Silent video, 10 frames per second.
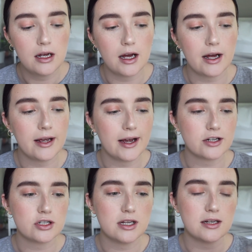I
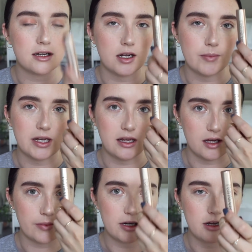actually ended up
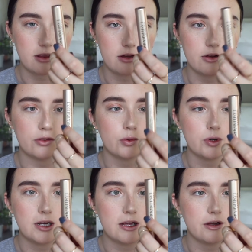picking up another
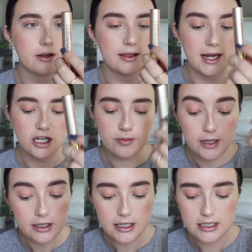L'Oreal Lash
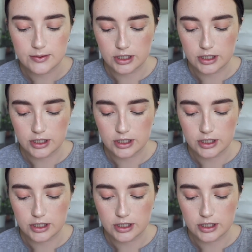Paradise,